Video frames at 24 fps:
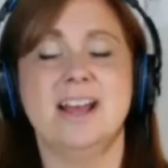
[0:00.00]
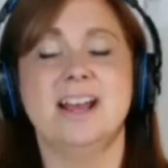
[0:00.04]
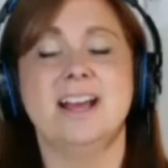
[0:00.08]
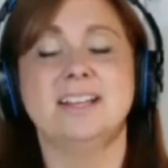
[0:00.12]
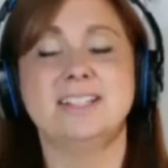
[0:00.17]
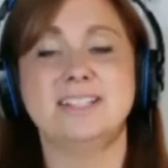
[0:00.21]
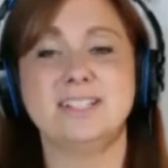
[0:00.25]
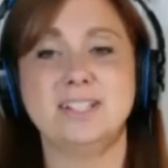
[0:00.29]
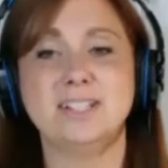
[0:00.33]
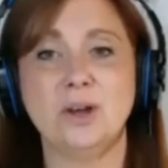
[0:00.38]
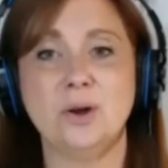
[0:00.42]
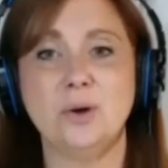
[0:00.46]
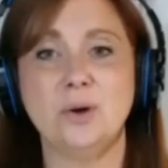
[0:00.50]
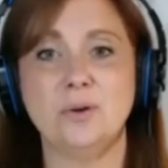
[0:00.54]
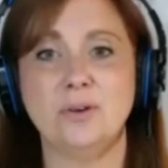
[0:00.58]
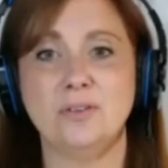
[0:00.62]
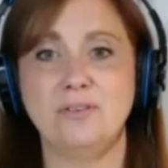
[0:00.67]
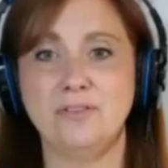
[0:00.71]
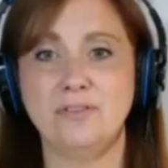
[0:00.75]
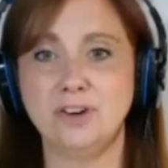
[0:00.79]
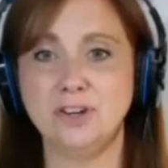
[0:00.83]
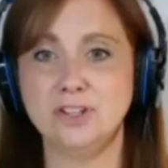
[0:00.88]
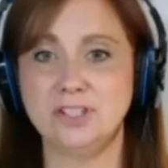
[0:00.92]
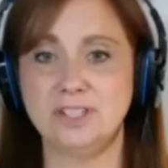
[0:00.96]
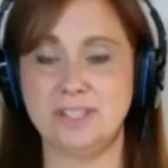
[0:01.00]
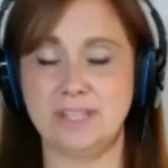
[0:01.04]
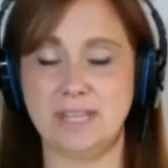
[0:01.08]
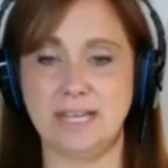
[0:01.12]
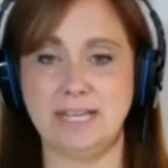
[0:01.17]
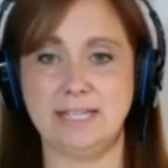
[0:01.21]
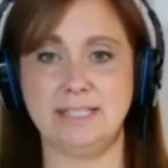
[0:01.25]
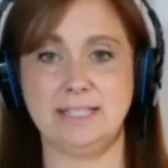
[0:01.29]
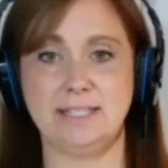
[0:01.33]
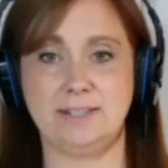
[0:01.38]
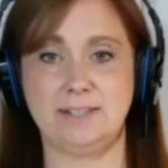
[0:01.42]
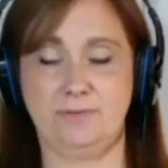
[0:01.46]
So first
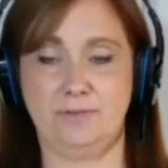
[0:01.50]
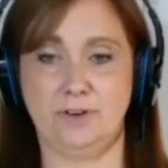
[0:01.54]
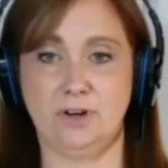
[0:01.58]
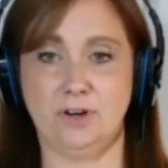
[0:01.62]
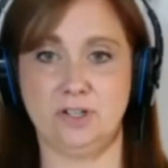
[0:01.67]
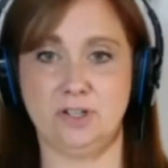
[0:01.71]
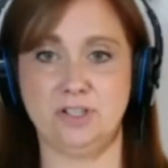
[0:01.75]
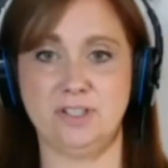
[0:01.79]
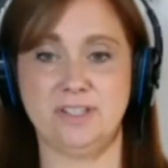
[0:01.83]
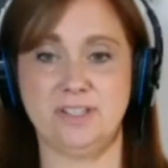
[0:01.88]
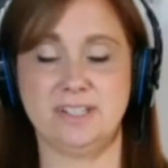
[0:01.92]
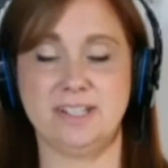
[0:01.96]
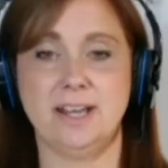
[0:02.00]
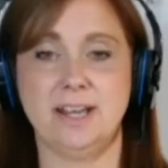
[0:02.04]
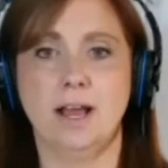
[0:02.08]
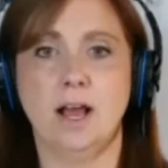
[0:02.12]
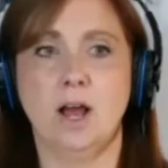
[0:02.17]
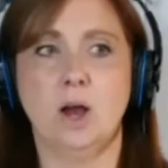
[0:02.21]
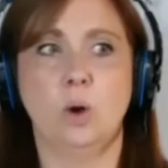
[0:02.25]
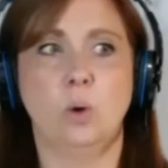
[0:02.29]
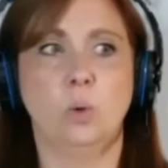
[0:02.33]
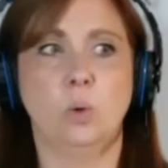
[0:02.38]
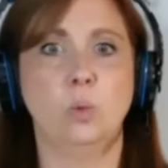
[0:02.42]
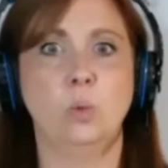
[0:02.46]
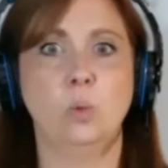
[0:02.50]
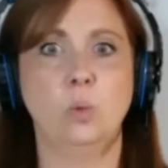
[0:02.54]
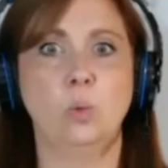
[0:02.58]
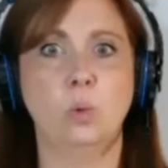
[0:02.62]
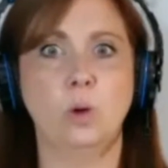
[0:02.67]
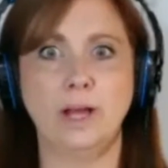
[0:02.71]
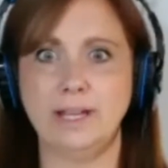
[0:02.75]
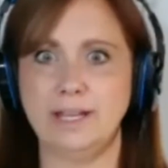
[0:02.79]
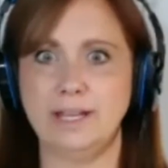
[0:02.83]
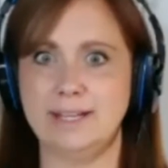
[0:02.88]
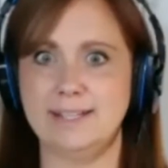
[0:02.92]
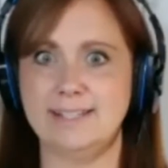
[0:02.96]
things first,
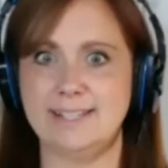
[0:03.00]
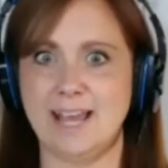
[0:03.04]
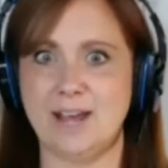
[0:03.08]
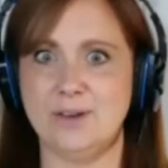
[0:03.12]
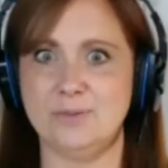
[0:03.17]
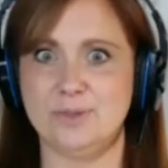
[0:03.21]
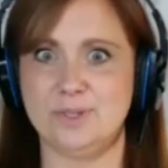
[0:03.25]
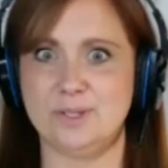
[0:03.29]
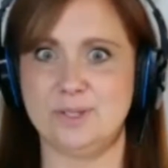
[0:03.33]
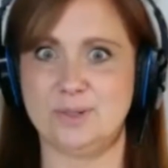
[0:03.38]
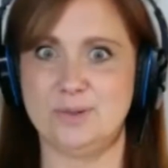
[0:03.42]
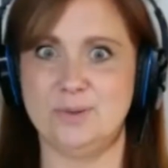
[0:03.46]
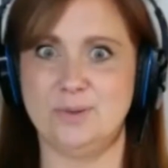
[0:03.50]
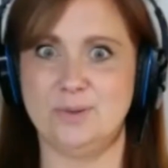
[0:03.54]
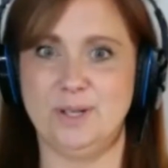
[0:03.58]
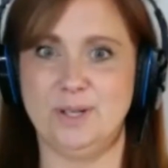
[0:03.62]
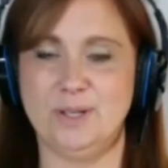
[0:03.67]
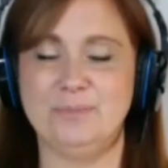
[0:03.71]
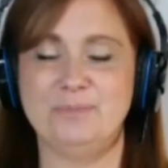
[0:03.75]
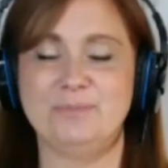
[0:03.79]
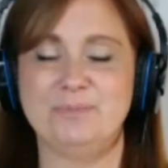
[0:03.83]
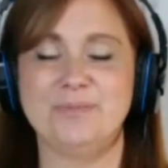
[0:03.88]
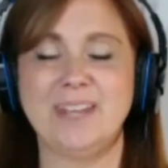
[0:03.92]
what is Outschool?